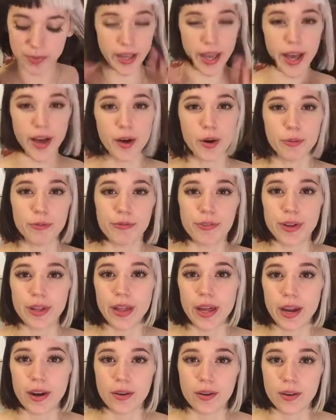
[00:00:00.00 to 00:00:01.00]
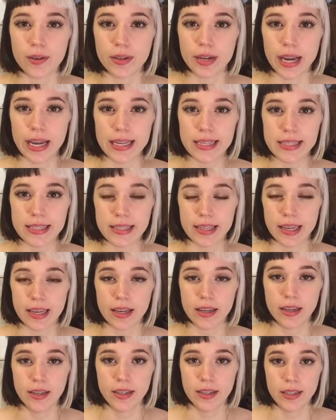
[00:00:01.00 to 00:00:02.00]
Yeah, hopefully that'll go
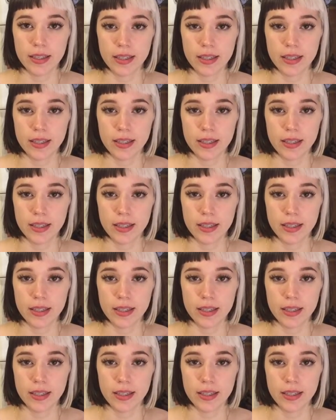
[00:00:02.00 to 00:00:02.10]
nicely